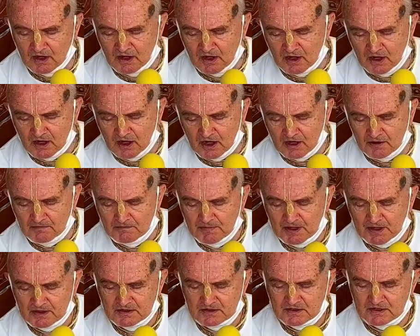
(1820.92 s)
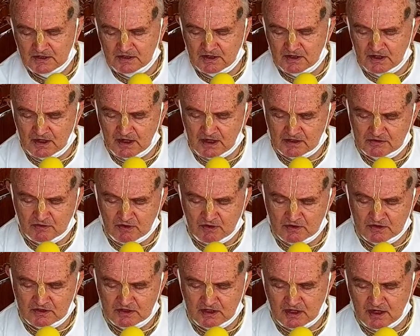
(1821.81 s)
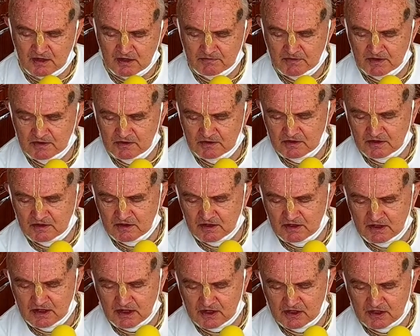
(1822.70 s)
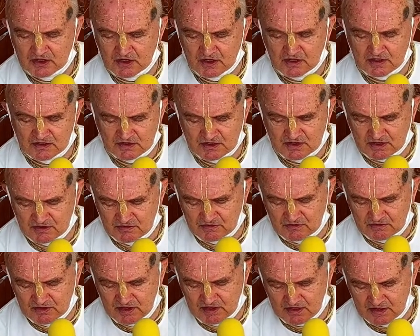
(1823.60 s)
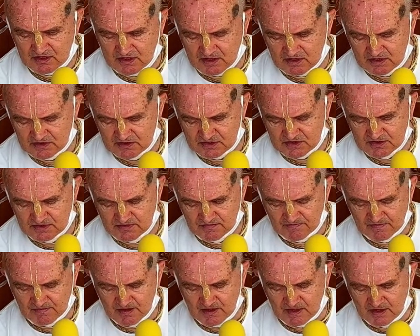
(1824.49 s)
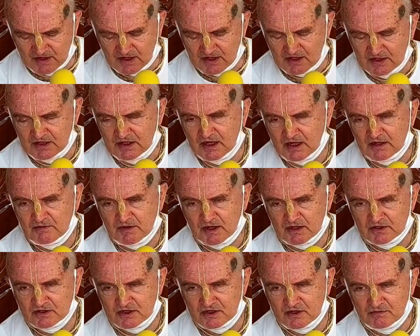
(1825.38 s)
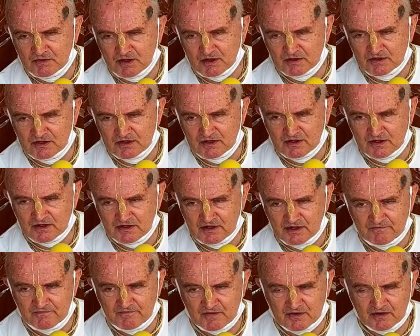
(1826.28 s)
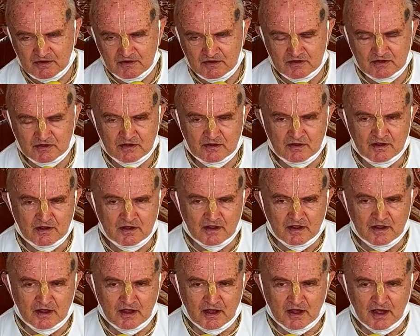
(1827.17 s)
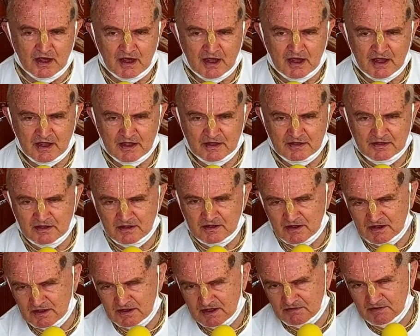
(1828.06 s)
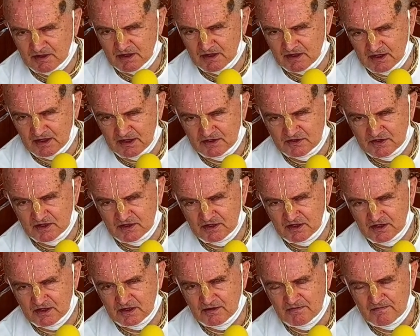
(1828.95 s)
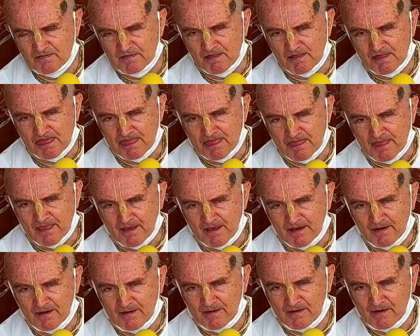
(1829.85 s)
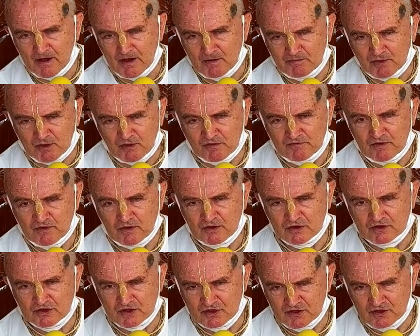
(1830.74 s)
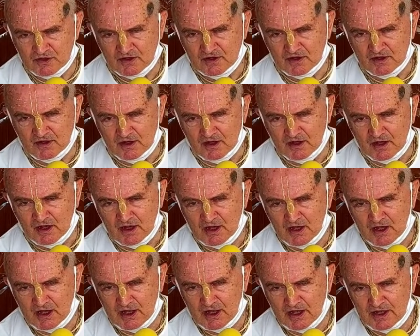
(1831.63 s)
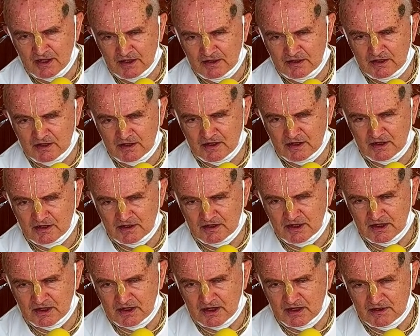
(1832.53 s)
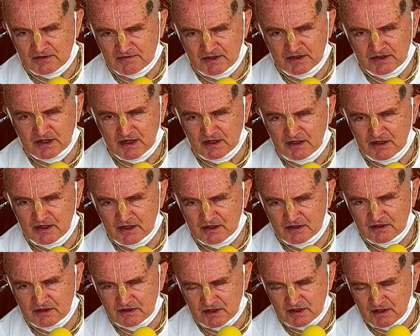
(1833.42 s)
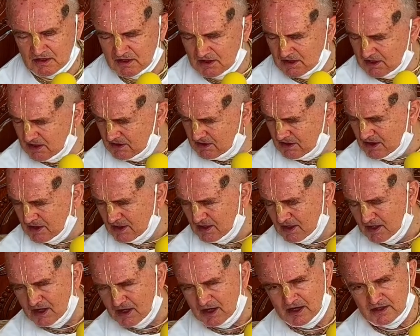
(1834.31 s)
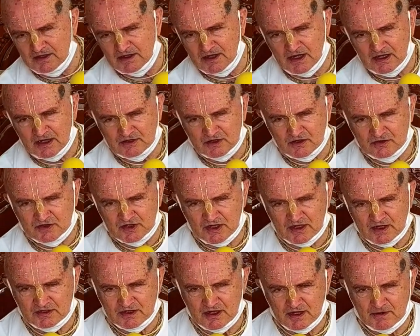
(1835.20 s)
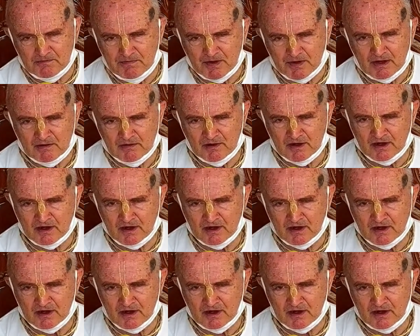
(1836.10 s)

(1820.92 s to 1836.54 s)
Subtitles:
But at one time, the yakshas and guhyakas, they were somewhat different, and they were easily provoked, and they can retaliate and exercise their power.